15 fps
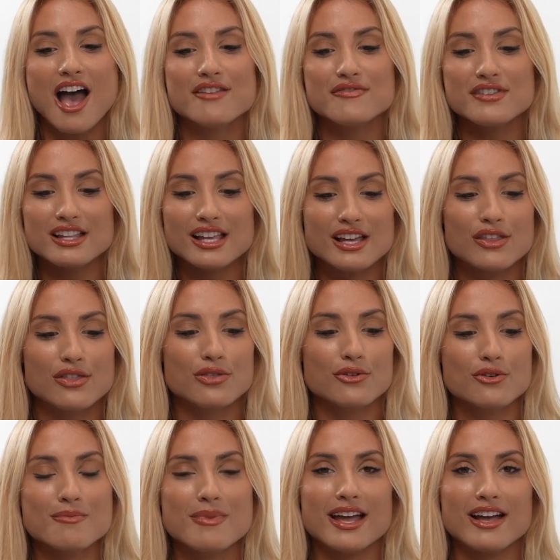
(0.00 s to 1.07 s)
I feel like
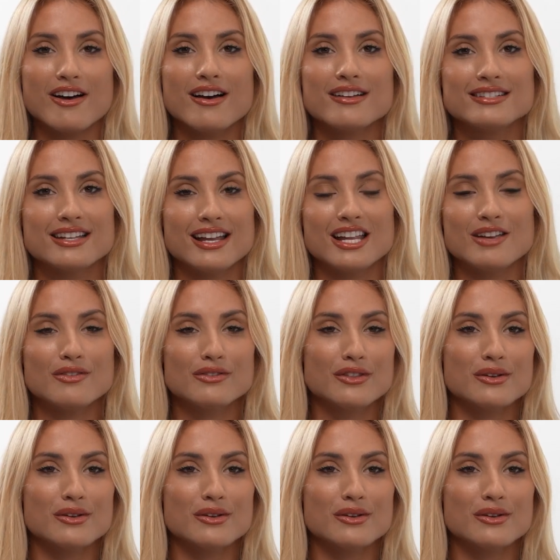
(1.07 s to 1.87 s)
through my content, even